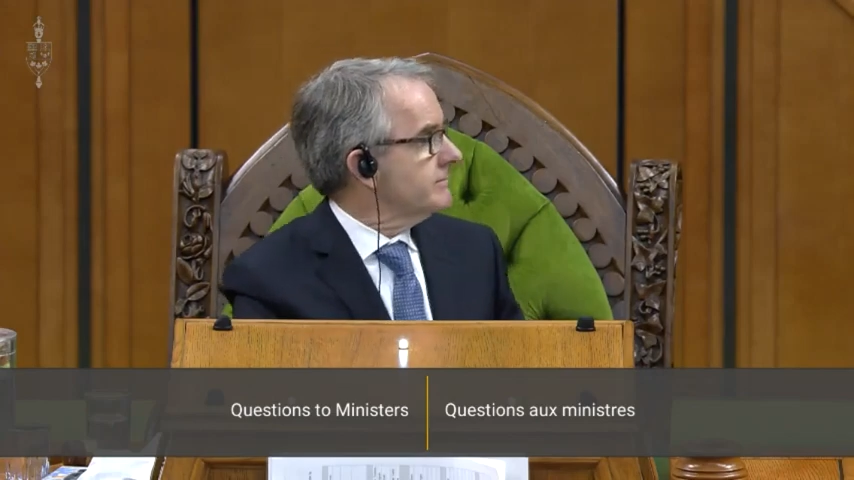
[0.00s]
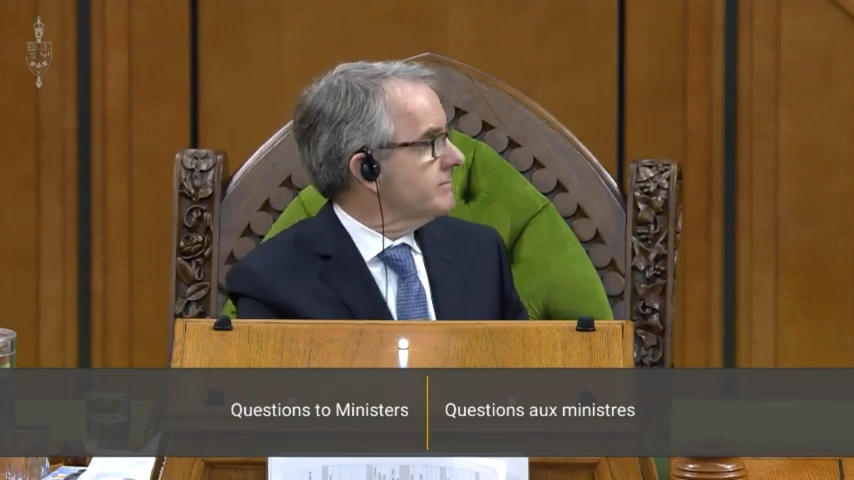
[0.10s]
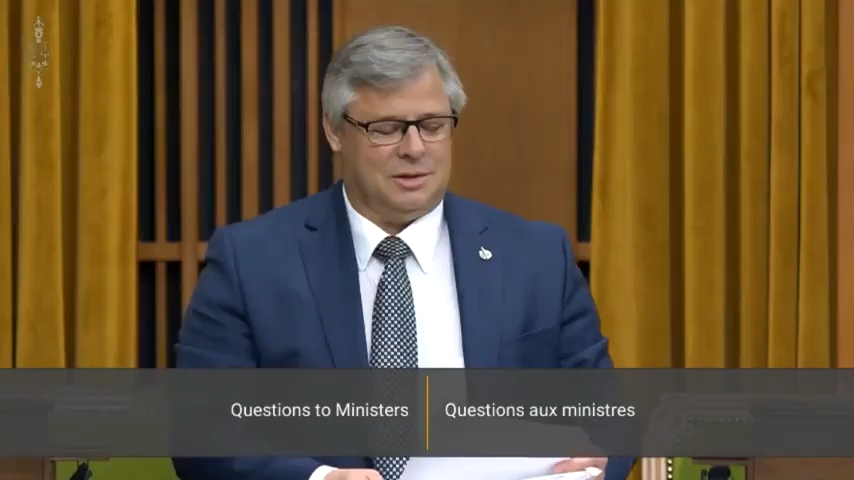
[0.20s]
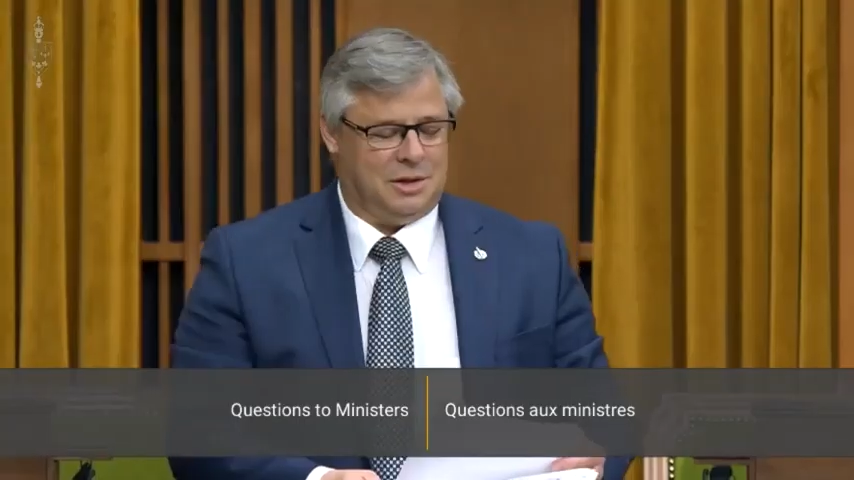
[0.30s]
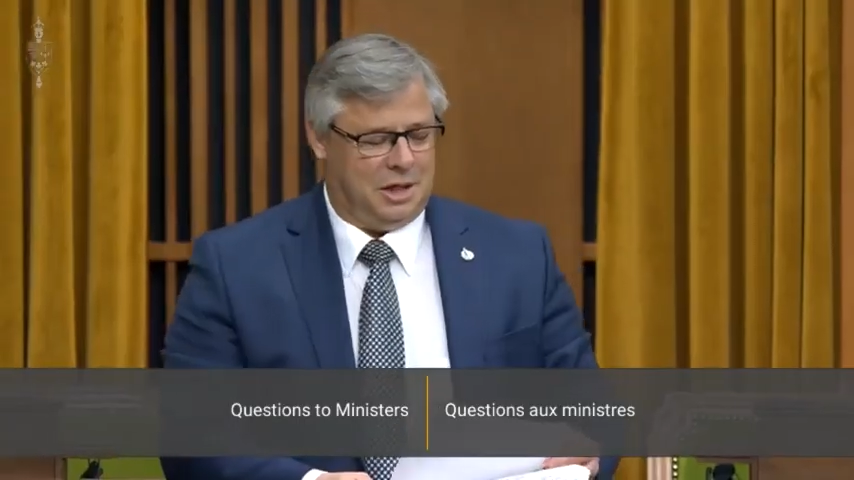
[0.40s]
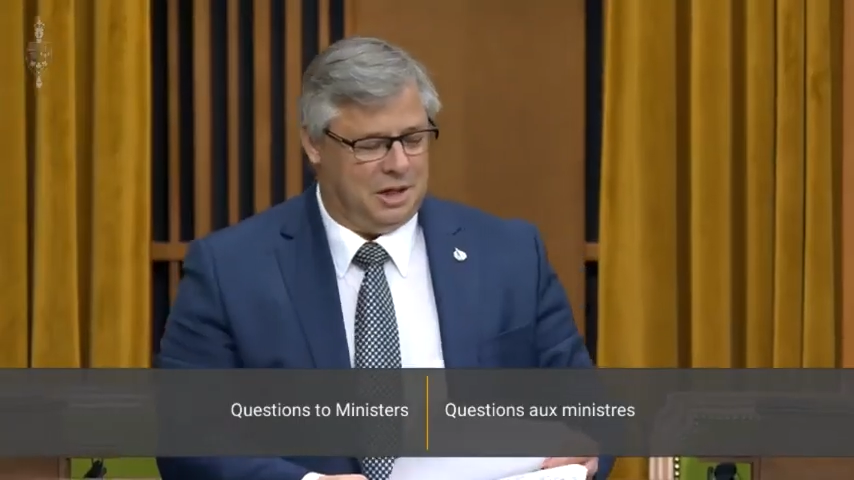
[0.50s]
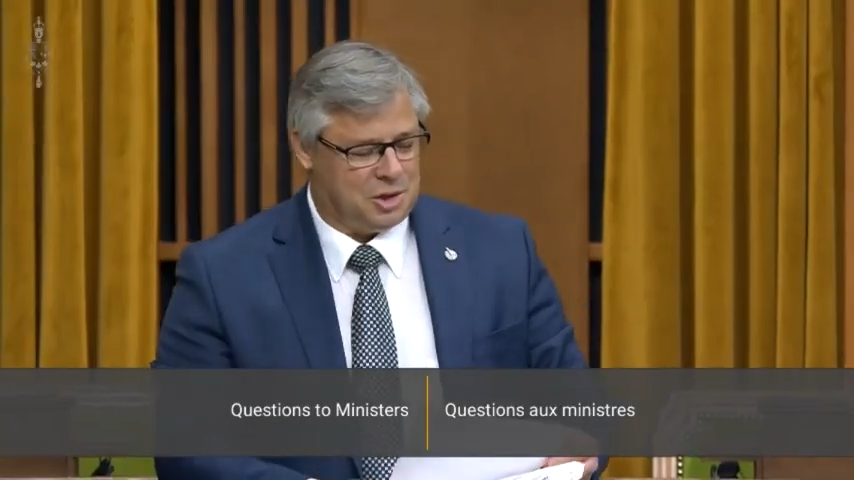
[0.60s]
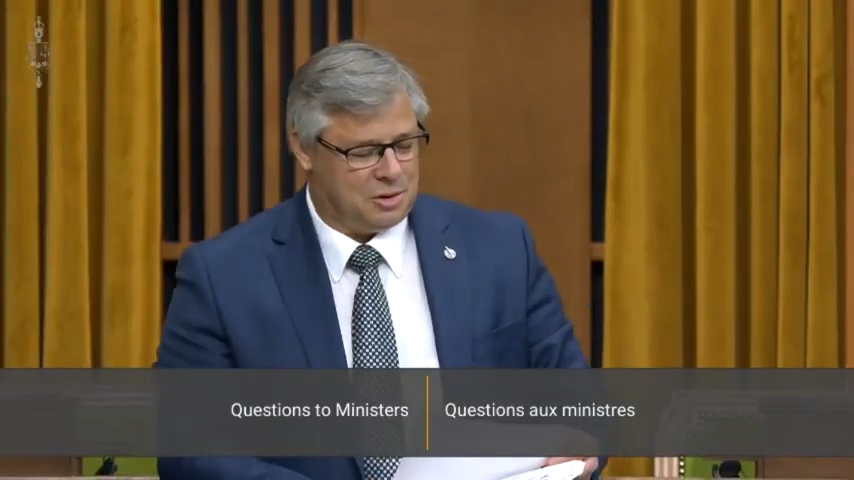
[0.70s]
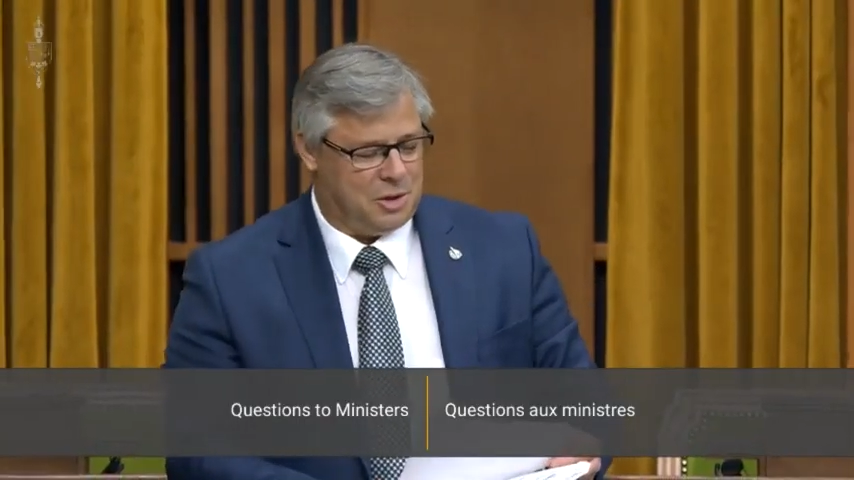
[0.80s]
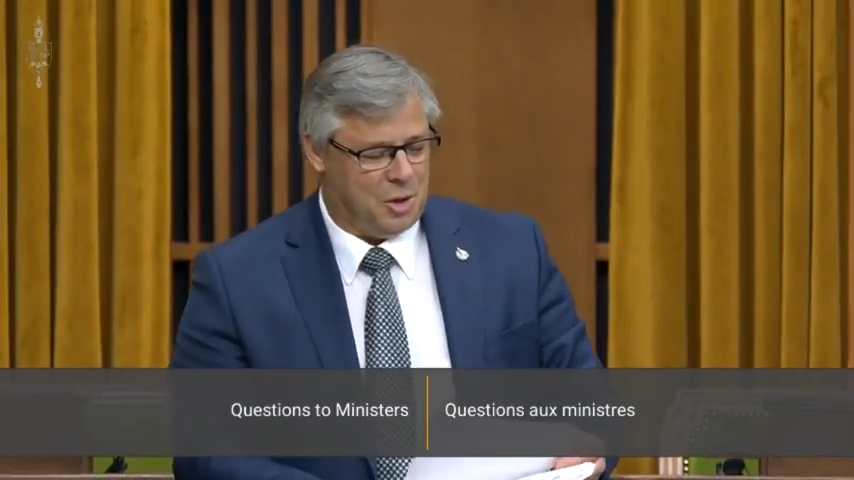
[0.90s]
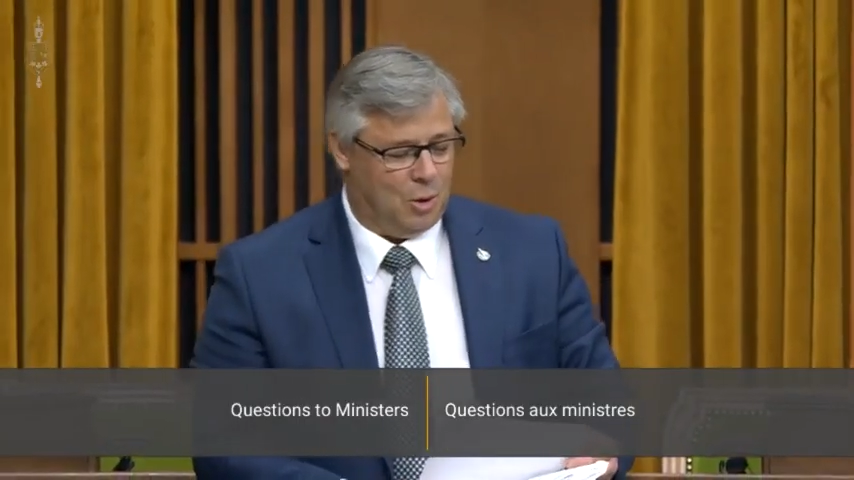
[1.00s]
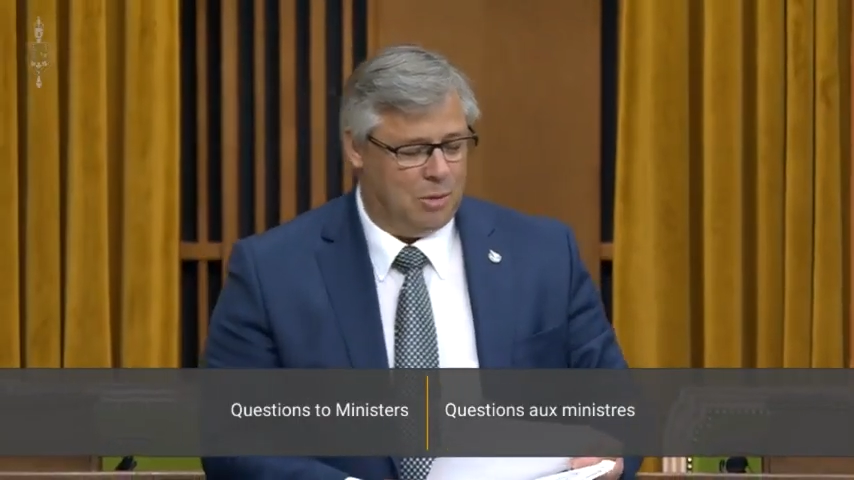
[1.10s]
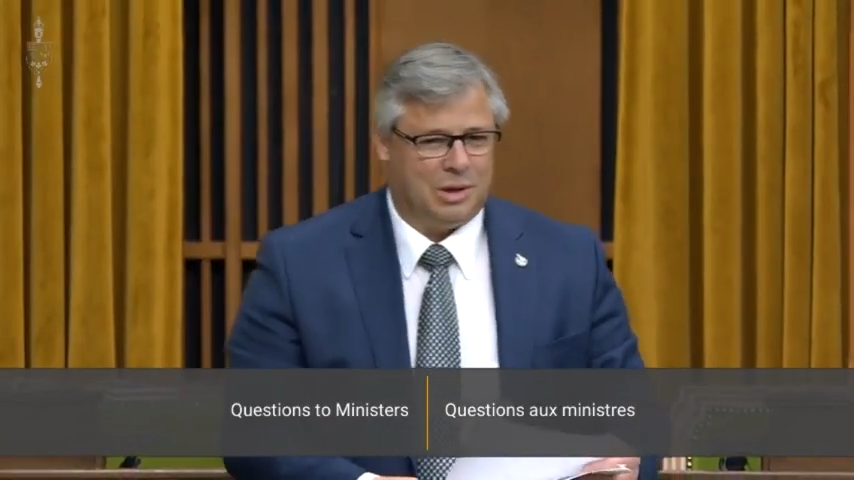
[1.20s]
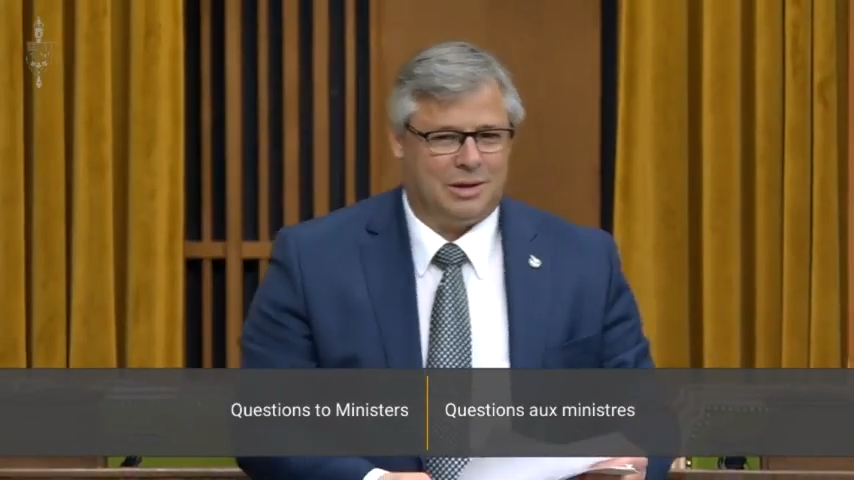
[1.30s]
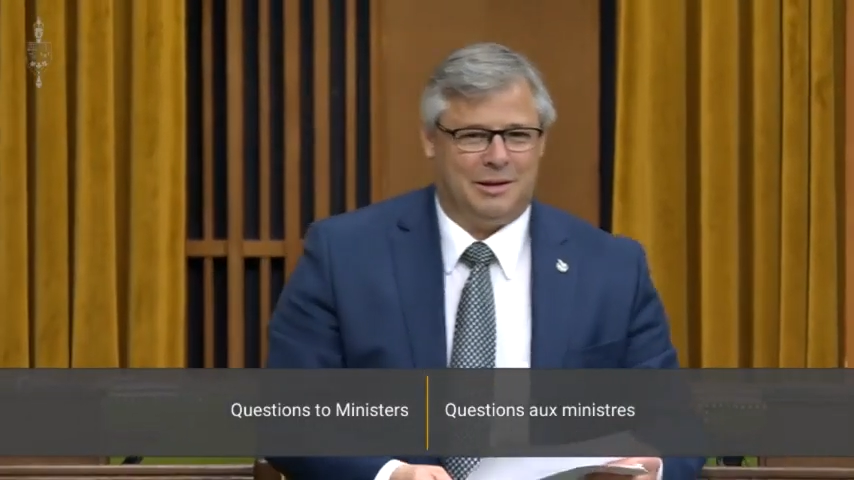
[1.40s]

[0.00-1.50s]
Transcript: A yes or no, but